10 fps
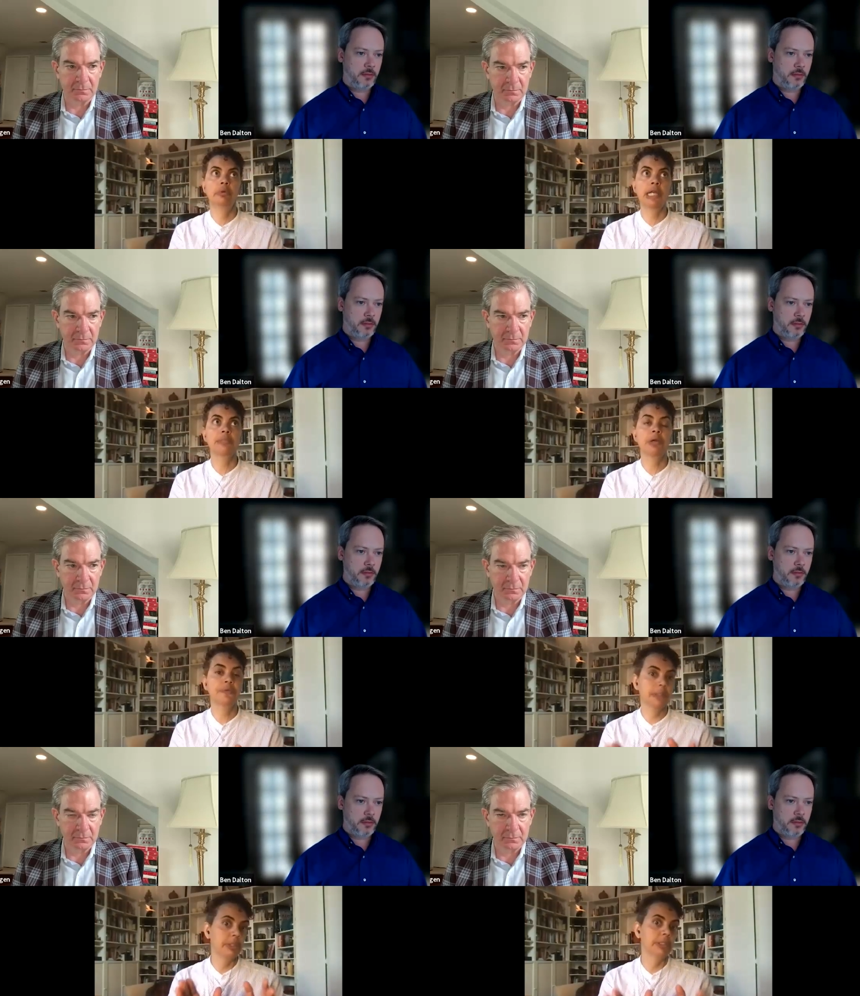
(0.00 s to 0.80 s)

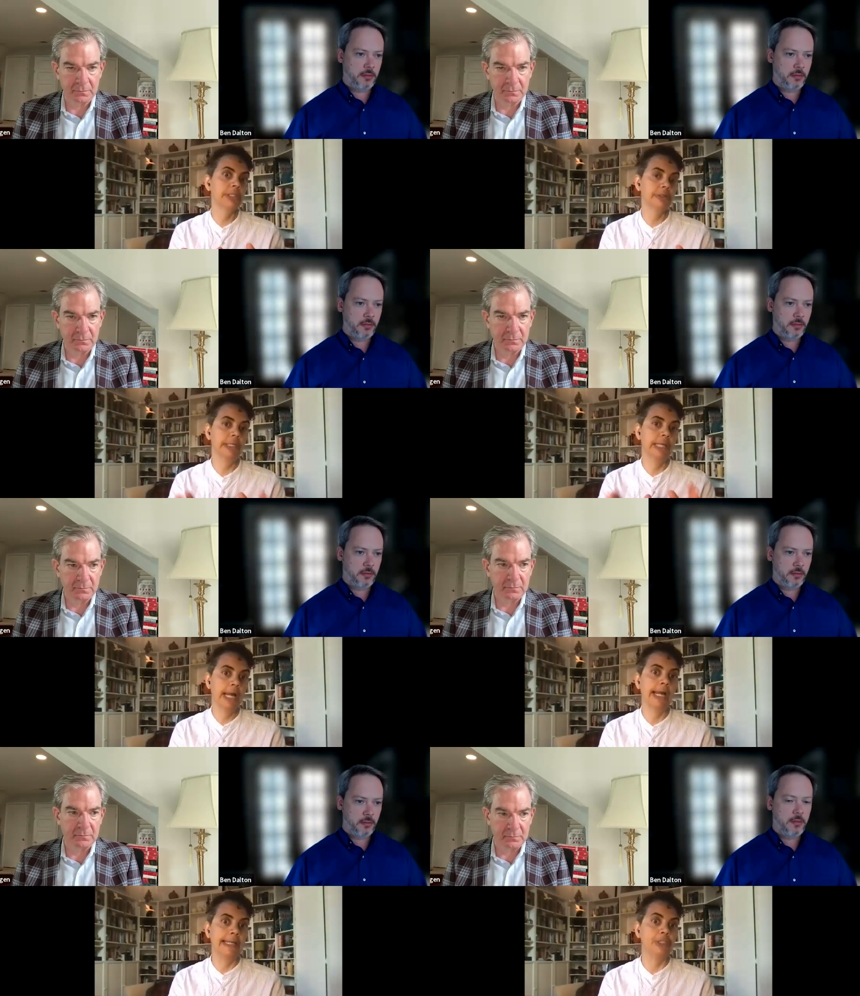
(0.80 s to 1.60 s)
Speaker 1: Gerasimov is a military
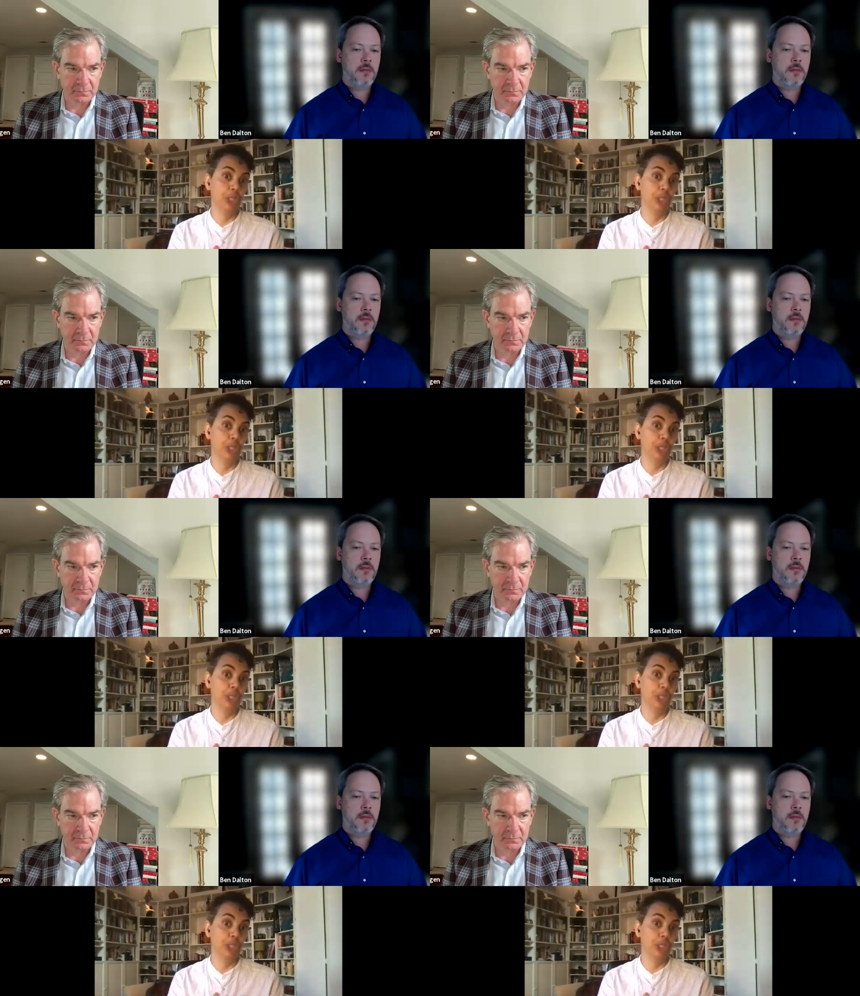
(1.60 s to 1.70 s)
guy,